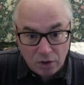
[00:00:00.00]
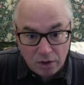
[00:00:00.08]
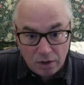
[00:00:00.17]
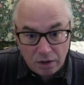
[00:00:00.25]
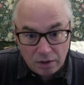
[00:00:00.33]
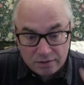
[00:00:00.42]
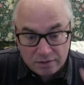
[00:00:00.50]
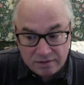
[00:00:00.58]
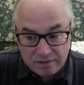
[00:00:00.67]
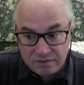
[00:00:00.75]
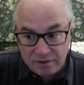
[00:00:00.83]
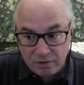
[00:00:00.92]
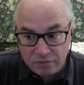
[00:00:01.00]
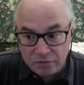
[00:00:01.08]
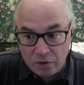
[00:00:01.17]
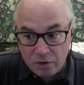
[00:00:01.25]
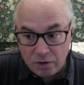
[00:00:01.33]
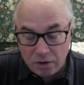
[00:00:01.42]
uh, the details
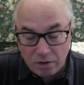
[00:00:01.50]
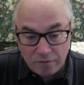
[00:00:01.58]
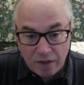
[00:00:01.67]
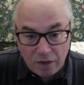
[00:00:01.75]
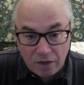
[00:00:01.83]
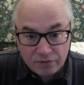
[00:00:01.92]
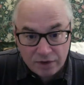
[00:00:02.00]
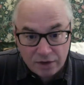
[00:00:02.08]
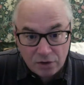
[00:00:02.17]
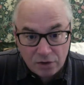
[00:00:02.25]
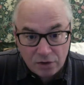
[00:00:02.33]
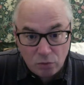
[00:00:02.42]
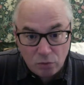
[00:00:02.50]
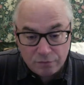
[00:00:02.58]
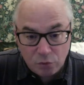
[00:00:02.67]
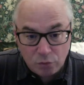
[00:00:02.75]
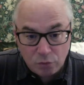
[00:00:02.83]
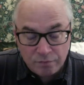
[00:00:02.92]
of how to get a hold of
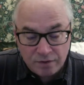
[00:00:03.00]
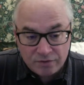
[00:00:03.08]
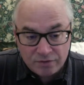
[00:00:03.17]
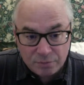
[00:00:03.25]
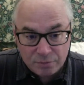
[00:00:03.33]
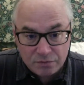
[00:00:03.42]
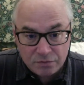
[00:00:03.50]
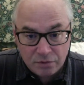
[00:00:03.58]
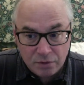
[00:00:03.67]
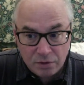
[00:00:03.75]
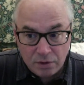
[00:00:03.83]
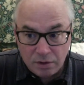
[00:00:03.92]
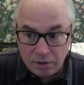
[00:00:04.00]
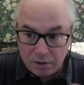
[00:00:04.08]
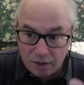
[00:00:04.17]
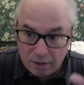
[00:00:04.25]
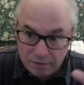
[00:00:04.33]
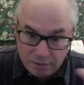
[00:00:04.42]
gold investments.
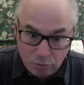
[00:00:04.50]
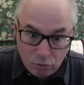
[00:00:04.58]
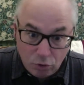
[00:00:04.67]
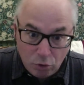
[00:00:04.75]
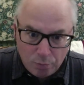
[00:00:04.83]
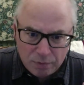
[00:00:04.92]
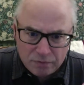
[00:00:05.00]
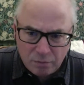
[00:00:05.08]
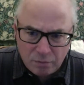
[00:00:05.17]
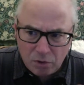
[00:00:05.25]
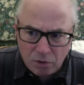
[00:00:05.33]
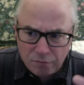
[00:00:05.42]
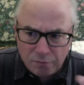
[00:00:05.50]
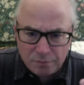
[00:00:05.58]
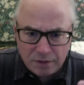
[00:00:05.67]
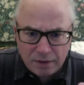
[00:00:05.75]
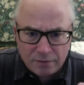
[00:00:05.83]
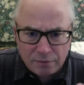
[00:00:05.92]
Uh, they will open tomorrow from
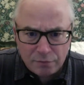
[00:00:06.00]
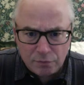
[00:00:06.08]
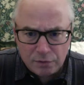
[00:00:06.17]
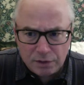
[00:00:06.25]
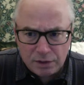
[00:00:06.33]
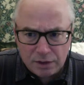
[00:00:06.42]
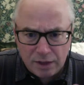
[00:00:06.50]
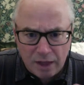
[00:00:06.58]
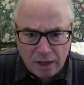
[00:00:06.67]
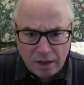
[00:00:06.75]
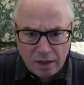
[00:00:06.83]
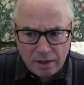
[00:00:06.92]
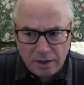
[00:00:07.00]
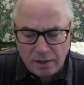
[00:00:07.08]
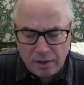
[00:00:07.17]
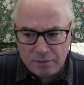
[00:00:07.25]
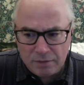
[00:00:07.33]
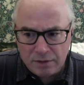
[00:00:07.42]
9:30
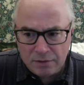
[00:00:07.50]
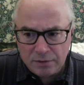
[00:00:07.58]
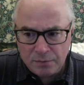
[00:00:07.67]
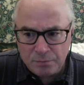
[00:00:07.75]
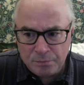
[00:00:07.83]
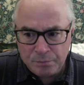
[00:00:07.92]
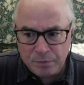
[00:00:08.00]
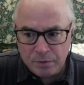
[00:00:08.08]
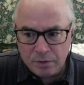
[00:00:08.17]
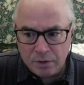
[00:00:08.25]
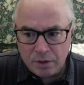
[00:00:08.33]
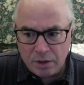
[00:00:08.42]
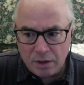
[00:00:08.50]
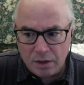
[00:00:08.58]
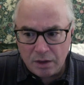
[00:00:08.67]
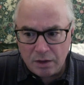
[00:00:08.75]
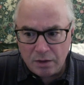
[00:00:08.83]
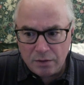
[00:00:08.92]
a.m. London.
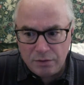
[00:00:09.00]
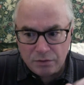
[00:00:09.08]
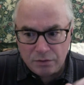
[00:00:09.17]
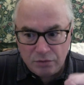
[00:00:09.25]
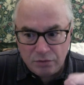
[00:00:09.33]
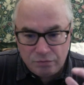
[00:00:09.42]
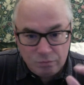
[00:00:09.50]
Uh, you can